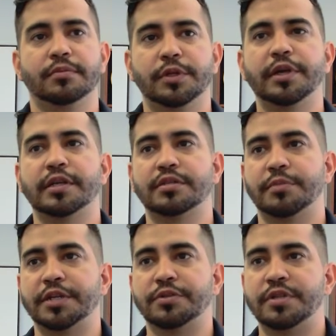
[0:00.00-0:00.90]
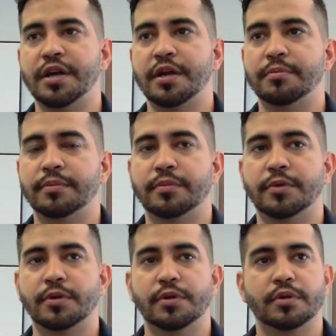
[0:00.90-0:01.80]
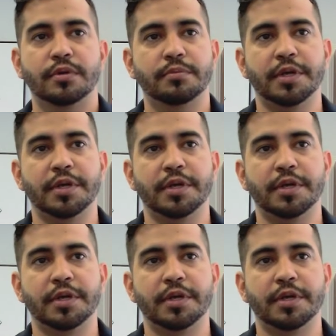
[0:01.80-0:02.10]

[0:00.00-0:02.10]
you got some extra time?